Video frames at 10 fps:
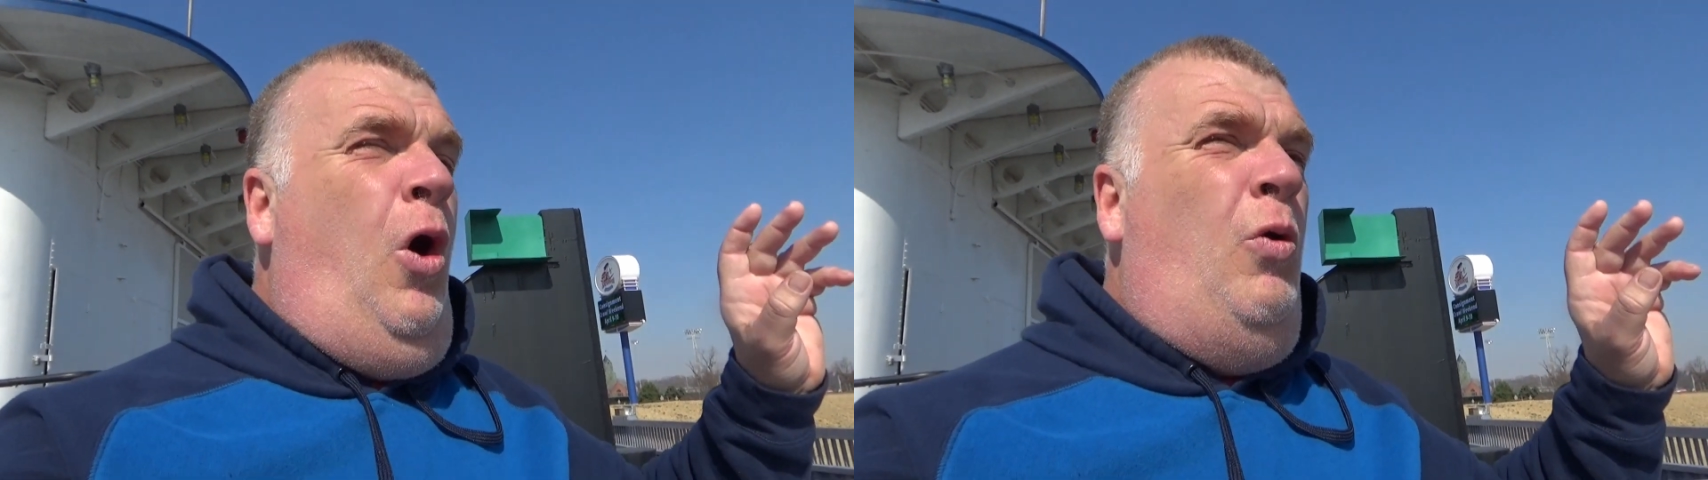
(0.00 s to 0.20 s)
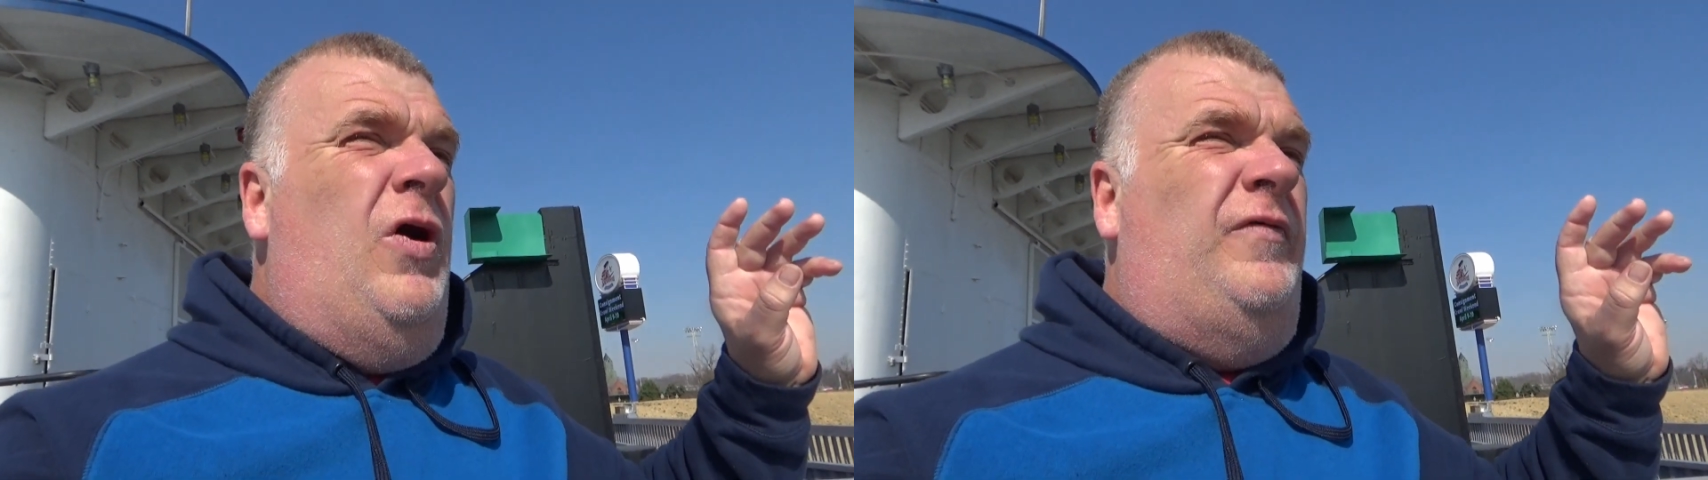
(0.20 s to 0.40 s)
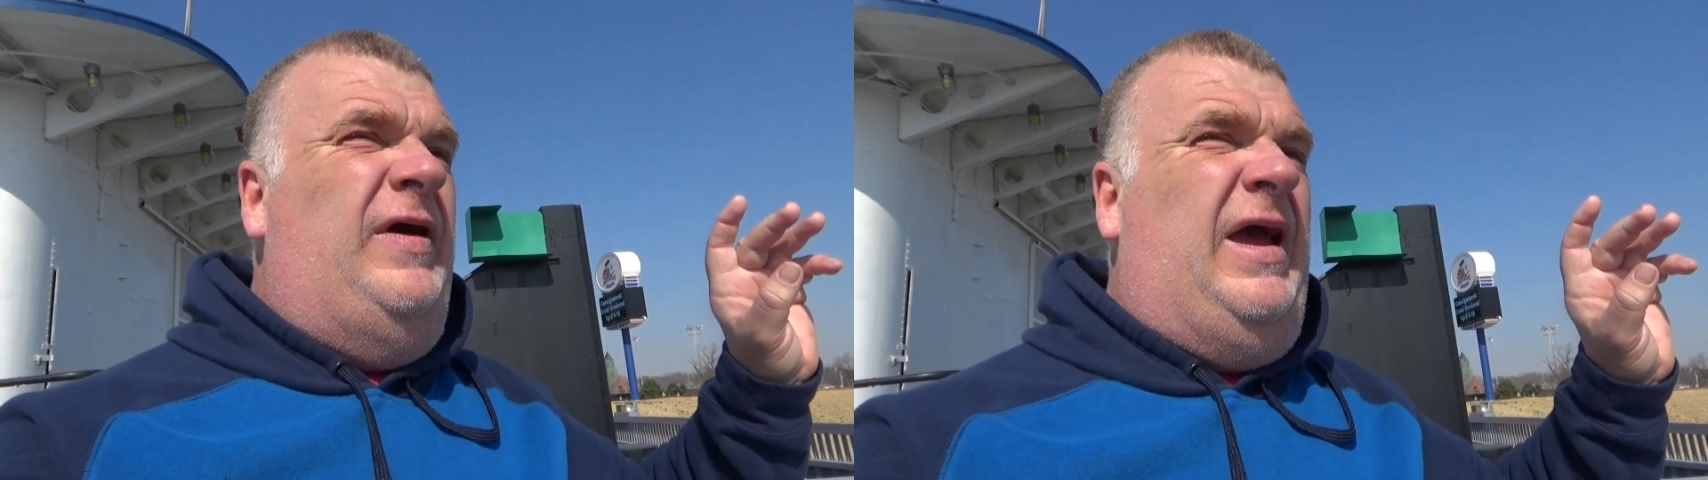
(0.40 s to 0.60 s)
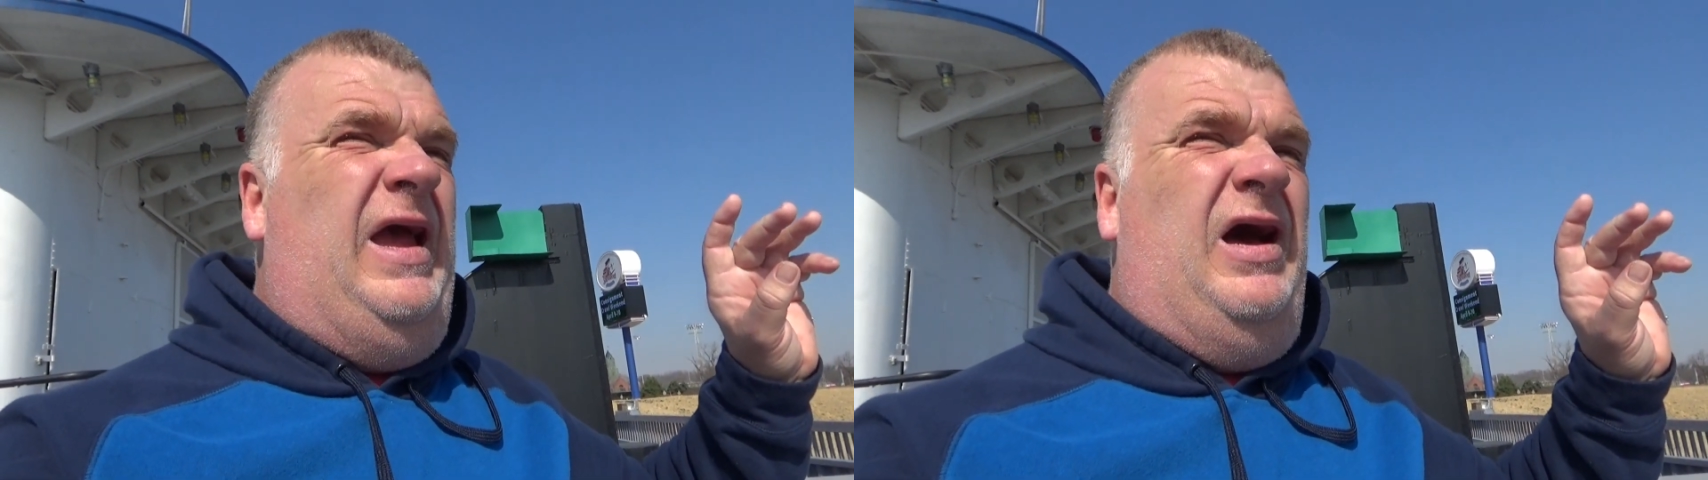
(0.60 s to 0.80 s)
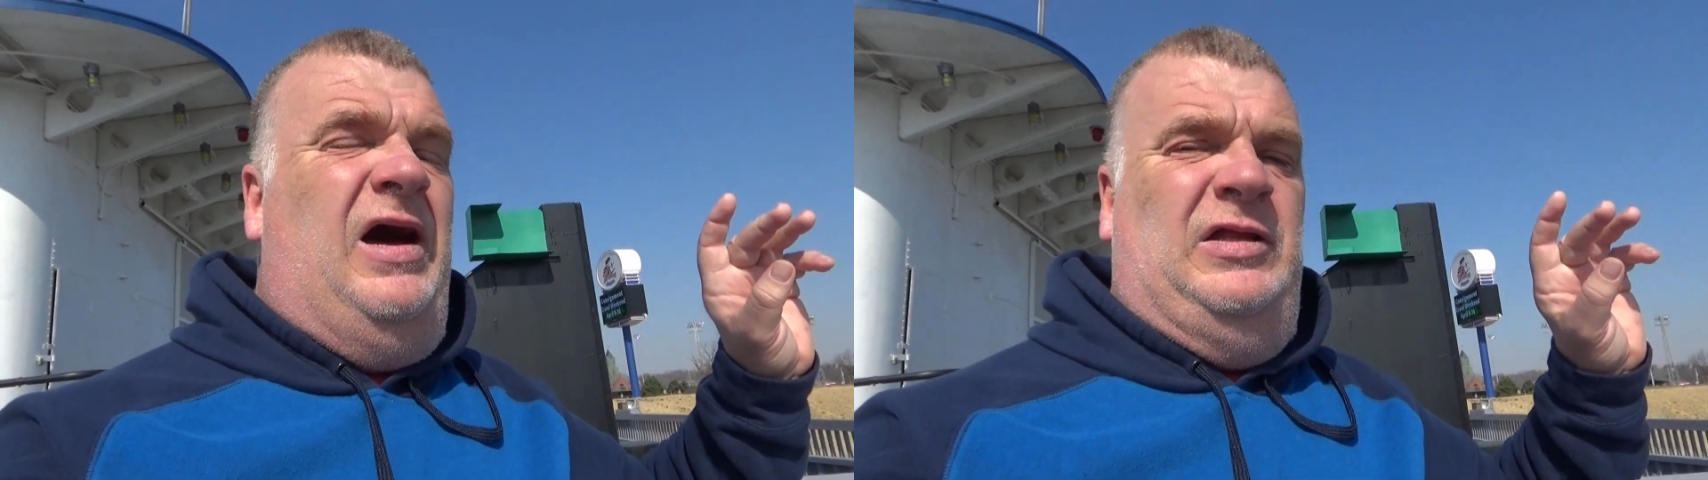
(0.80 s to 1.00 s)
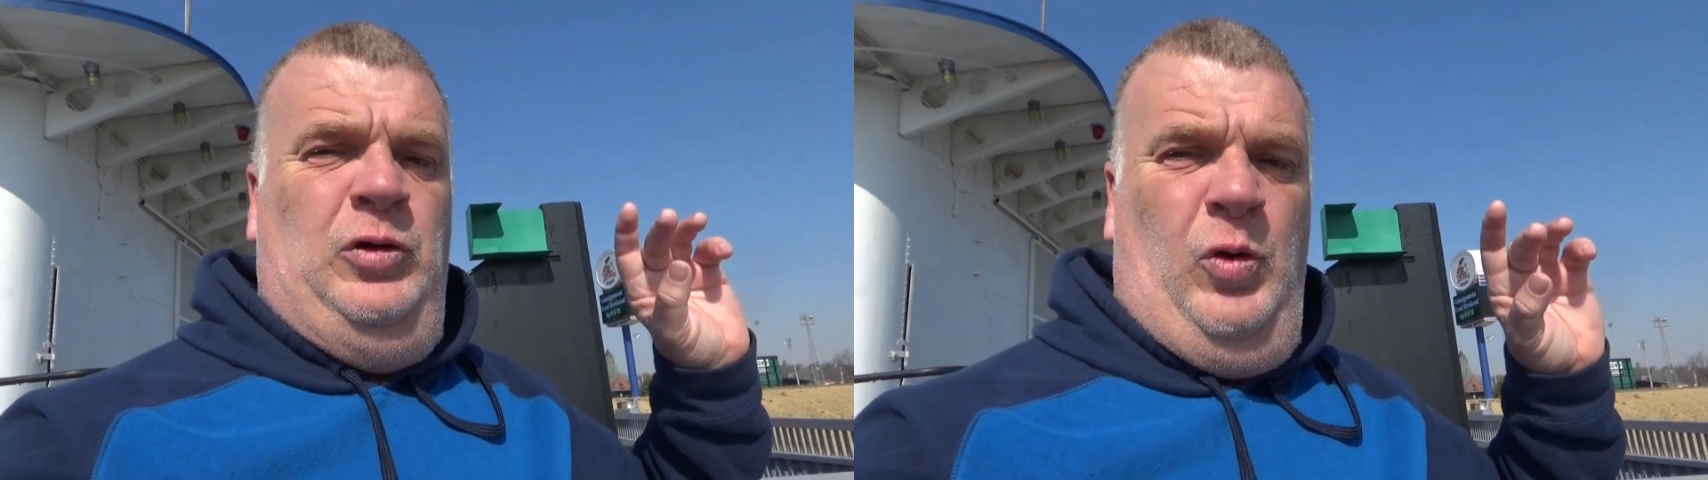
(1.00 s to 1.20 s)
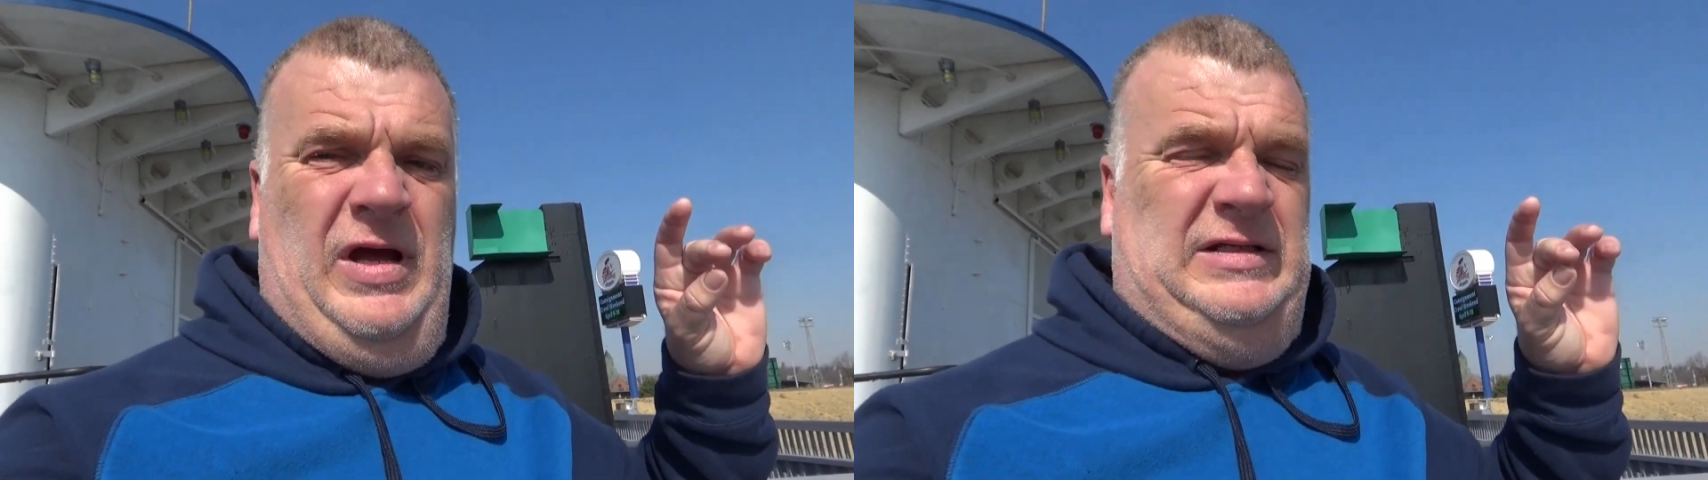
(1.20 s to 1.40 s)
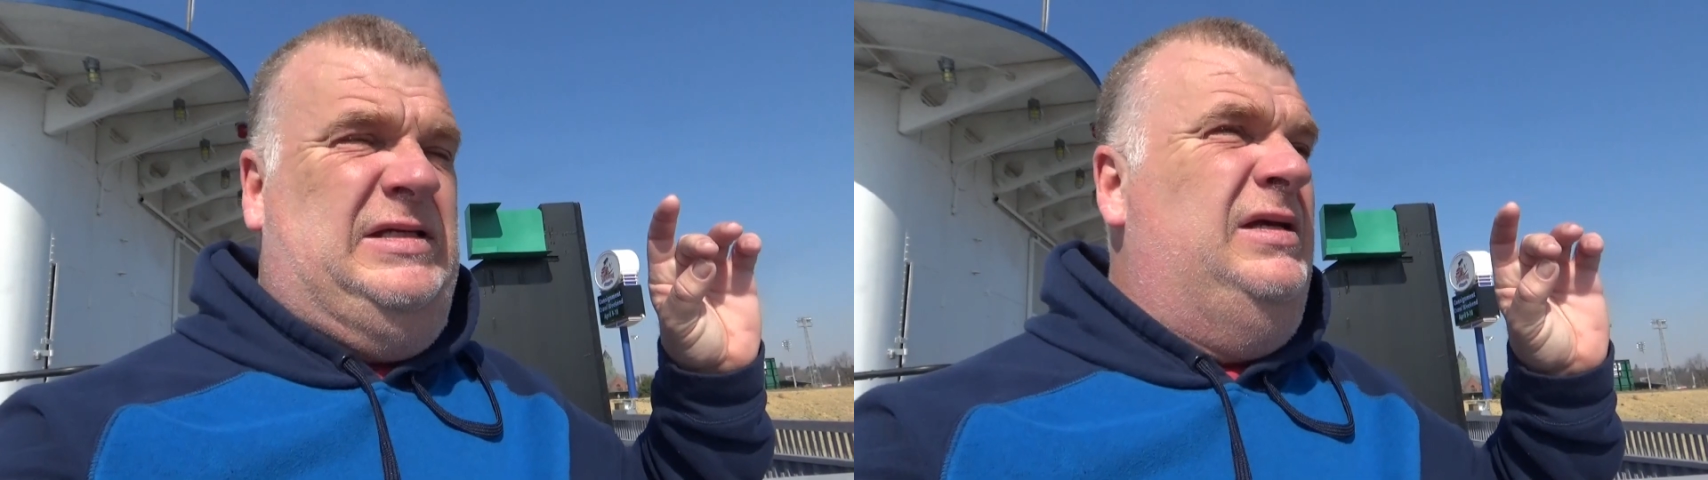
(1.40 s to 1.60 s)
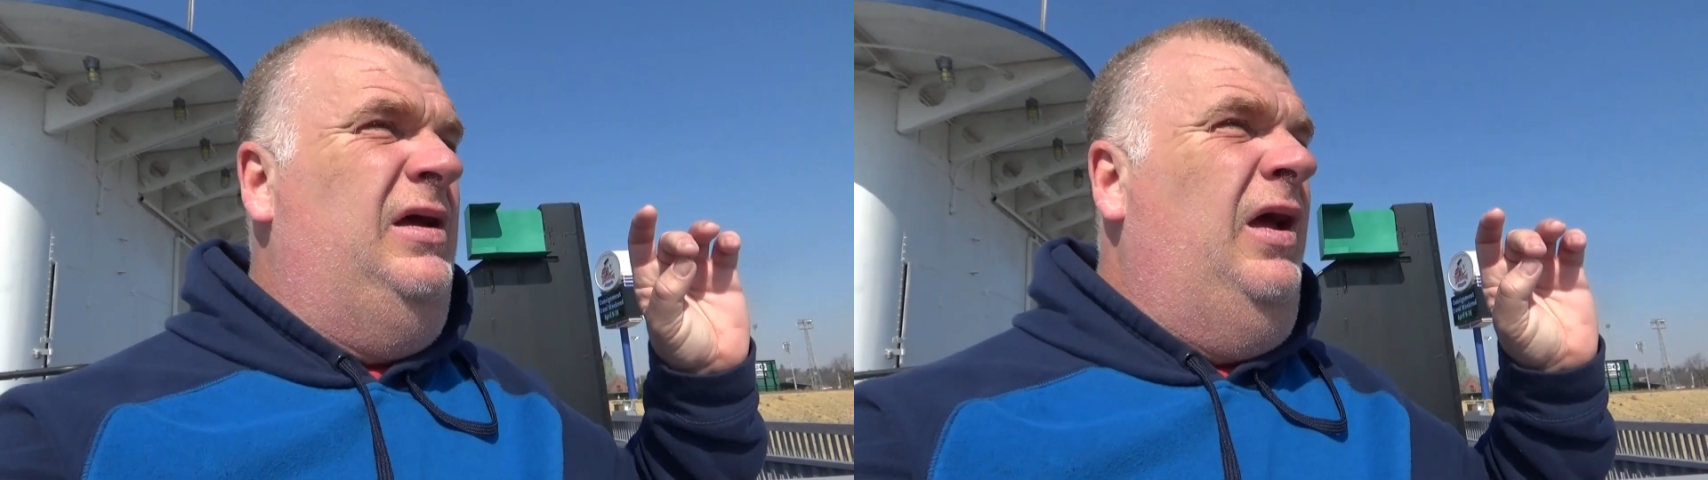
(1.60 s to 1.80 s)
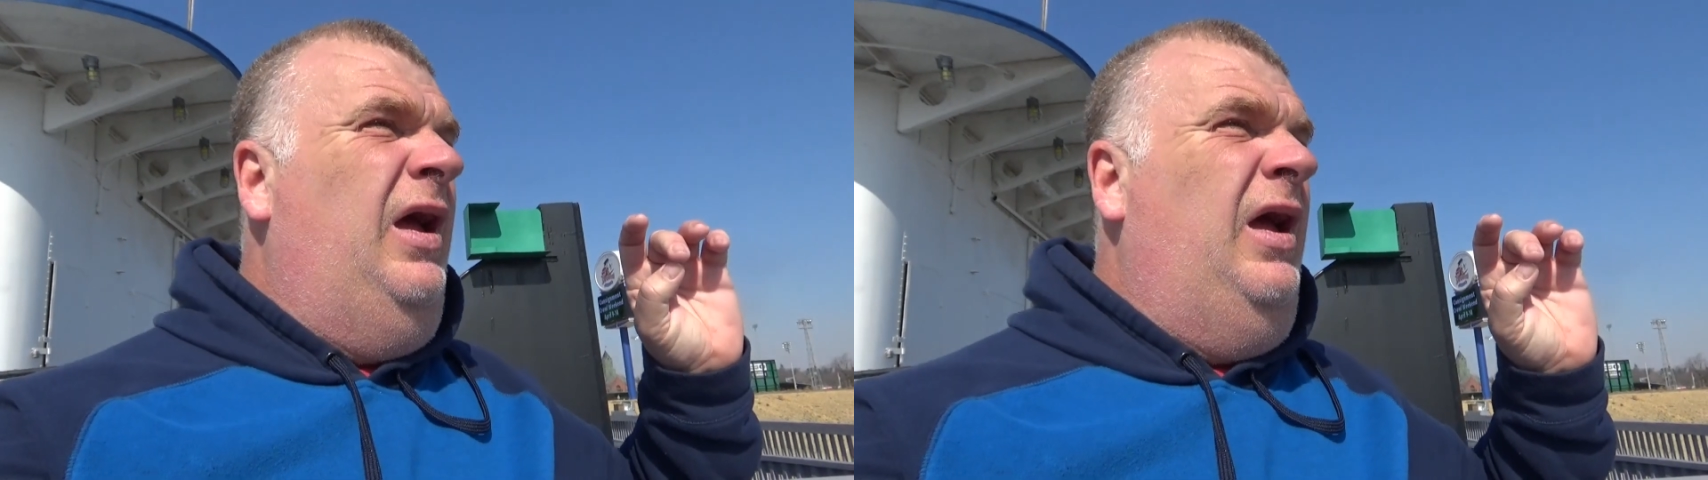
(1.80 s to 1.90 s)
with a twist.